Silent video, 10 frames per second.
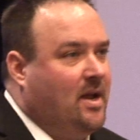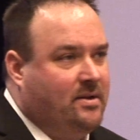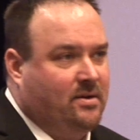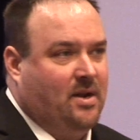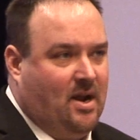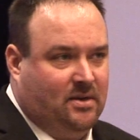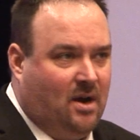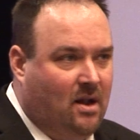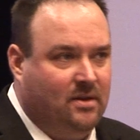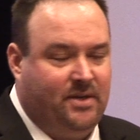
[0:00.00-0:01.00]

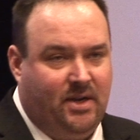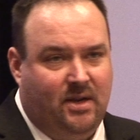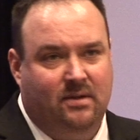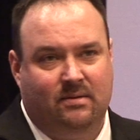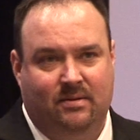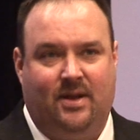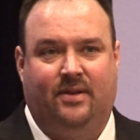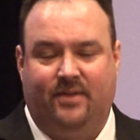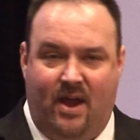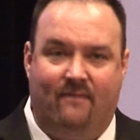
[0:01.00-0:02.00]
Interconnectology
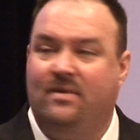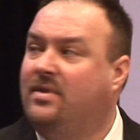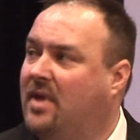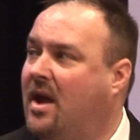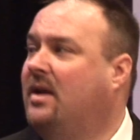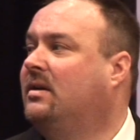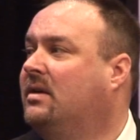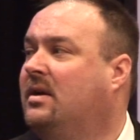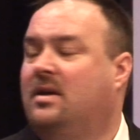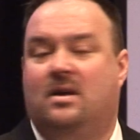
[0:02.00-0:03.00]
is everything
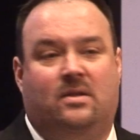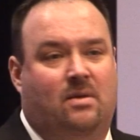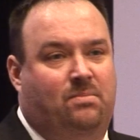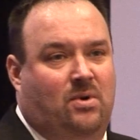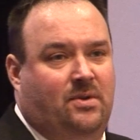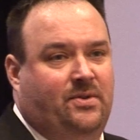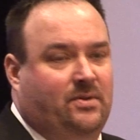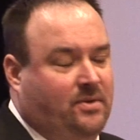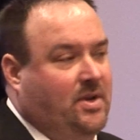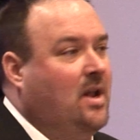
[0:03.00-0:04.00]
that puts
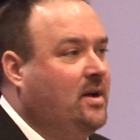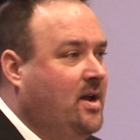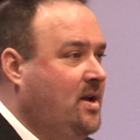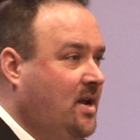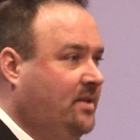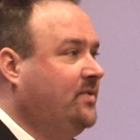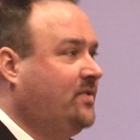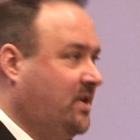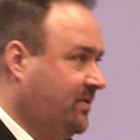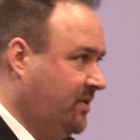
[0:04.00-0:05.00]
silicon into
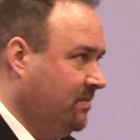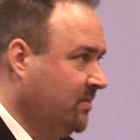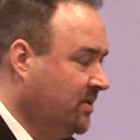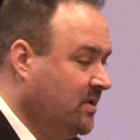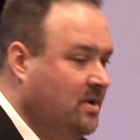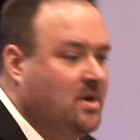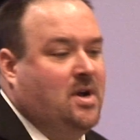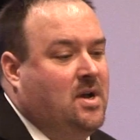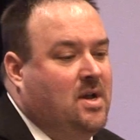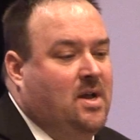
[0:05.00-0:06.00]
systems.
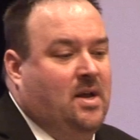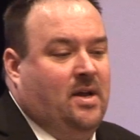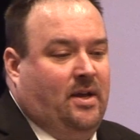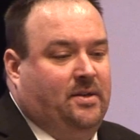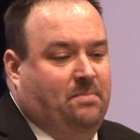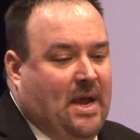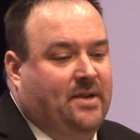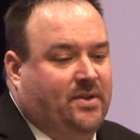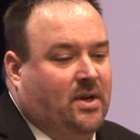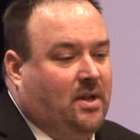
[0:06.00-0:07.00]
It's
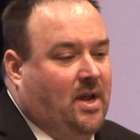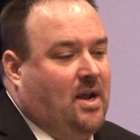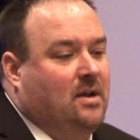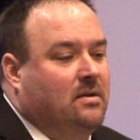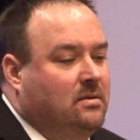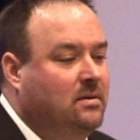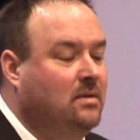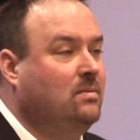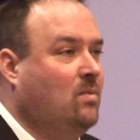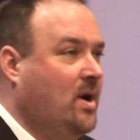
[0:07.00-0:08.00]
basically
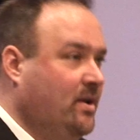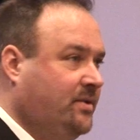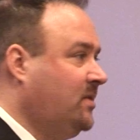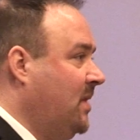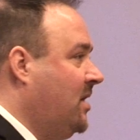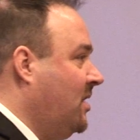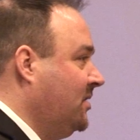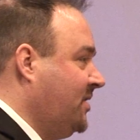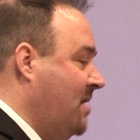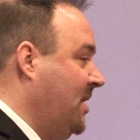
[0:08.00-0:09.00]
what used to be
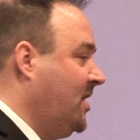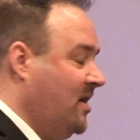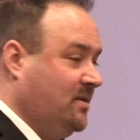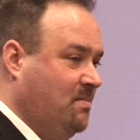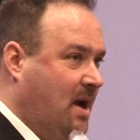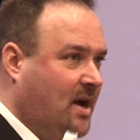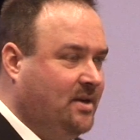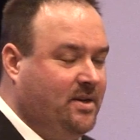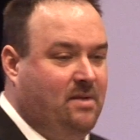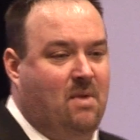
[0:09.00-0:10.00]
called semiconductor
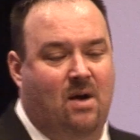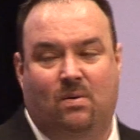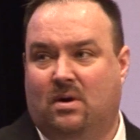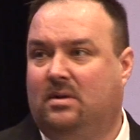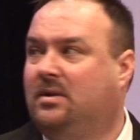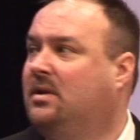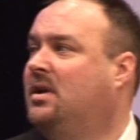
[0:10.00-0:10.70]
packaging in my world,